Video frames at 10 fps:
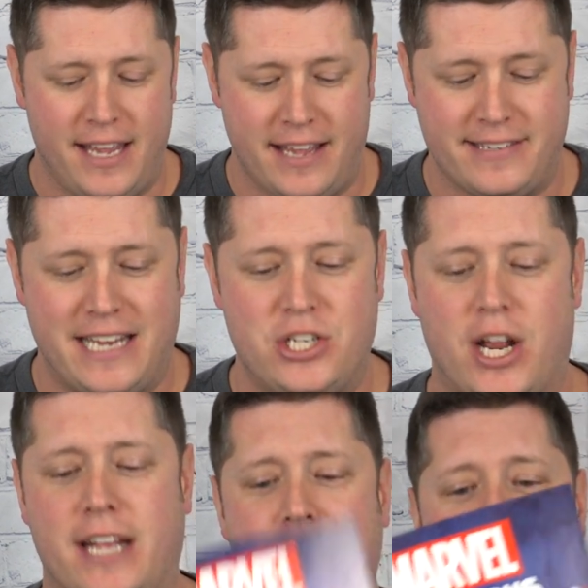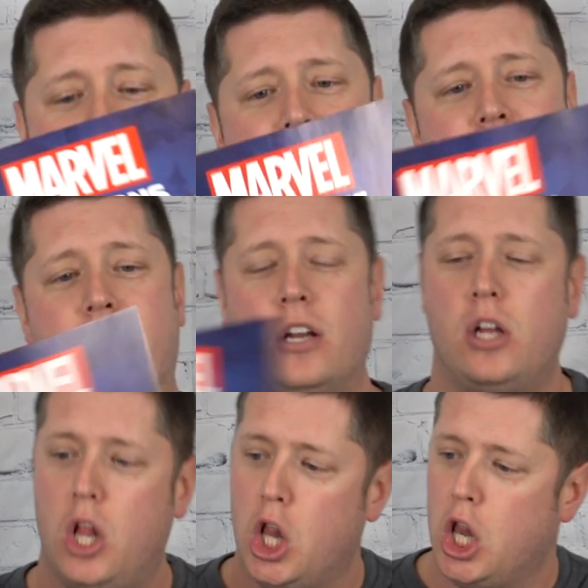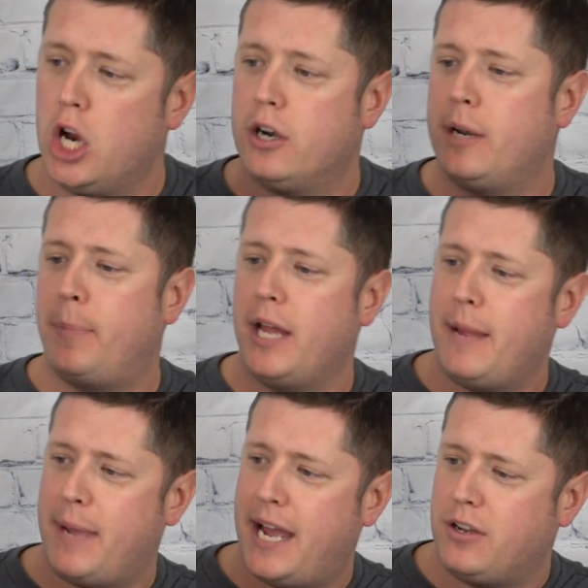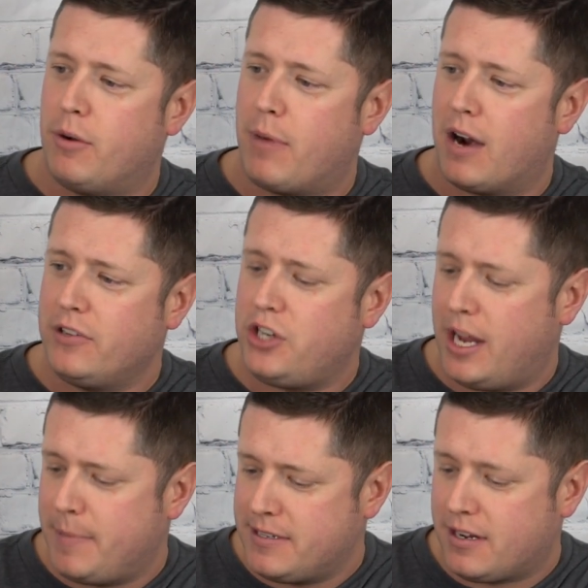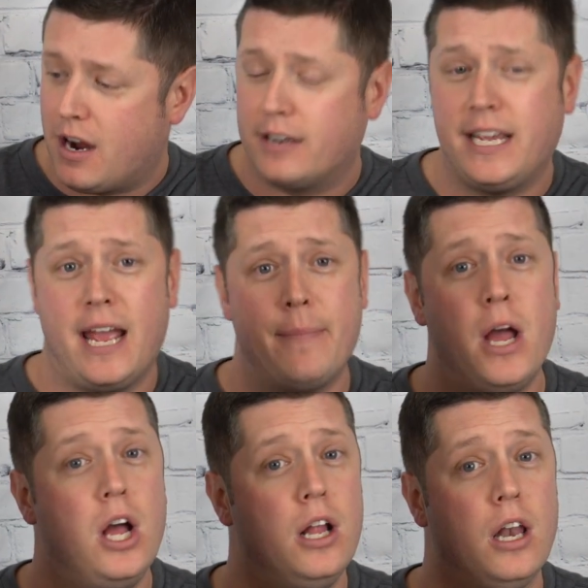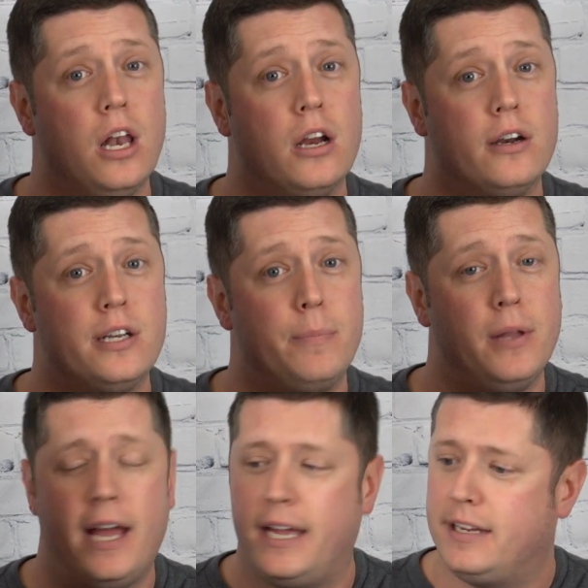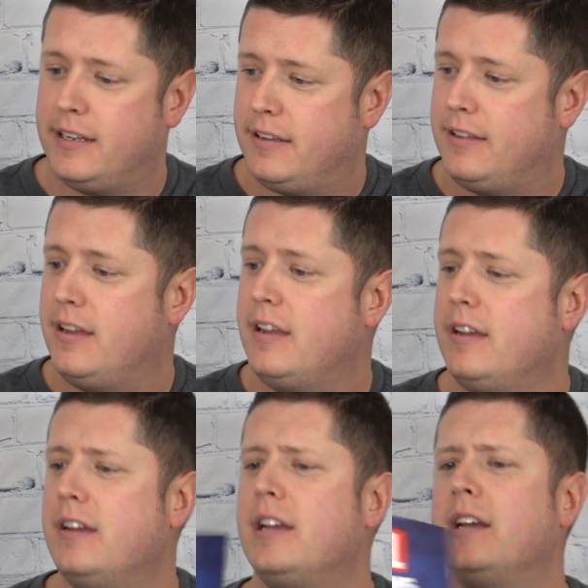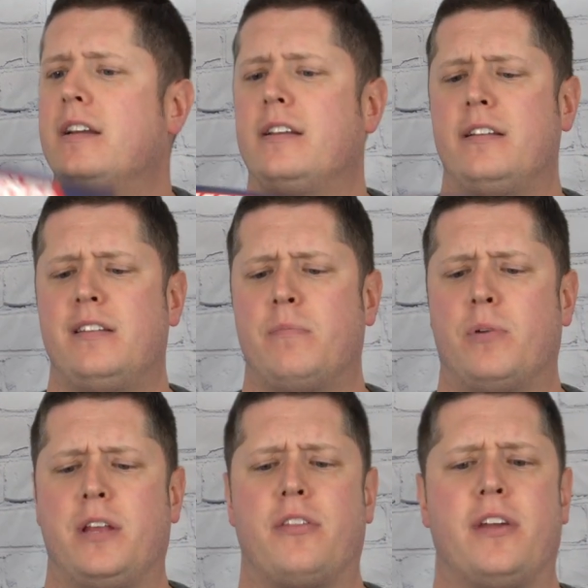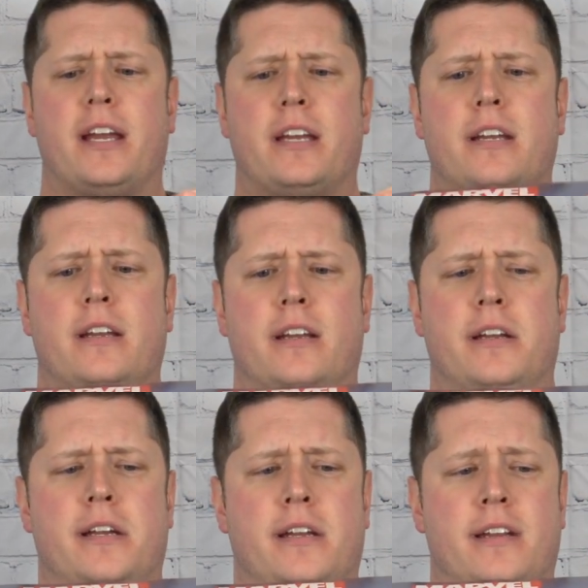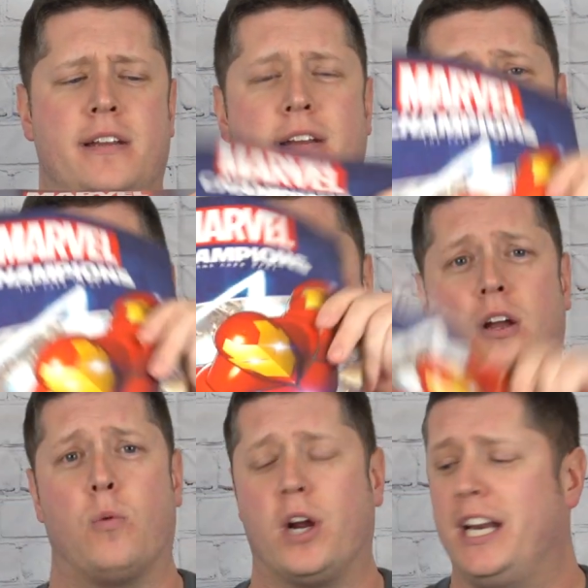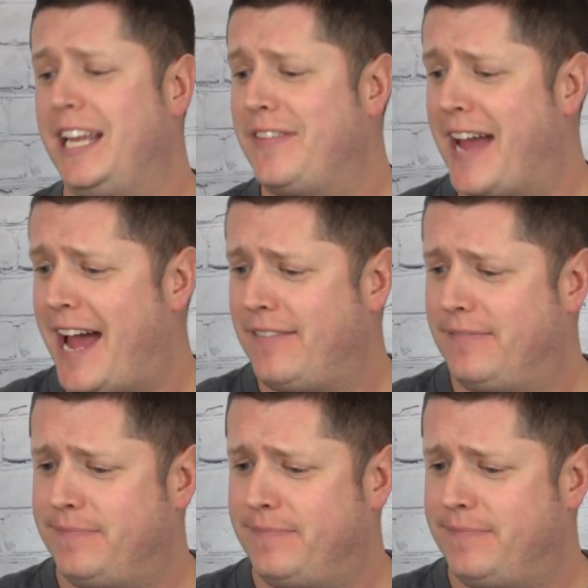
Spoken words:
is a gigantic Learn to Play manual. Marvel Champions, a card game, Learn to Play. Pretty thick. We're gonna need that.